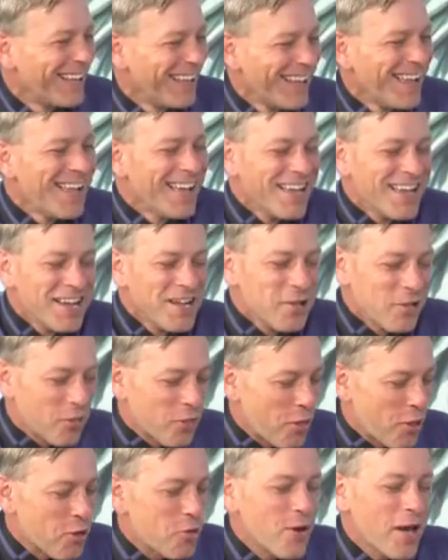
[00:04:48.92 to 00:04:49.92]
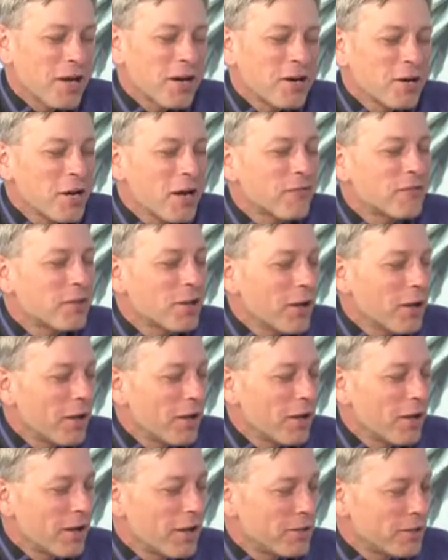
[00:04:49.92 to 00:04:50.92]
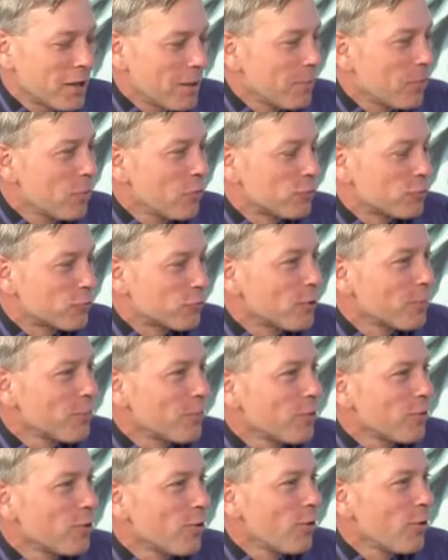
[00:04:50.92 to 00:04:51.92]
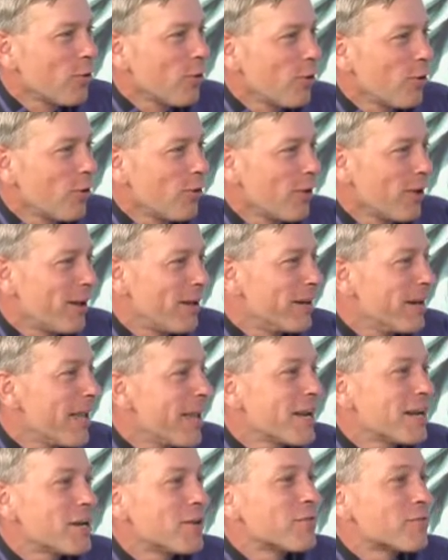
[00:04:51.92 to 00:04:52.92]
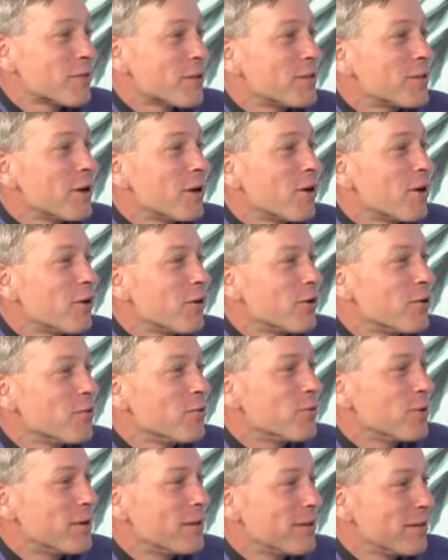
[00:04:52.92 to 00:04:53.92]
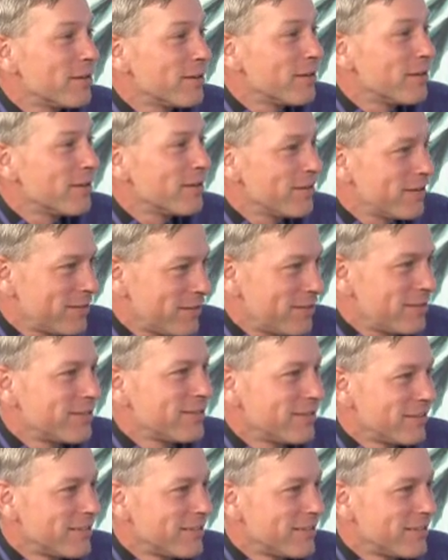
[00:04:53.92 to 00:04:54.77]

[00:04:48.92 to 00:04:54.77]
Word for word: did you get lost? That you had enough du uh, double and triple uh, negatives yeah. in there. You to to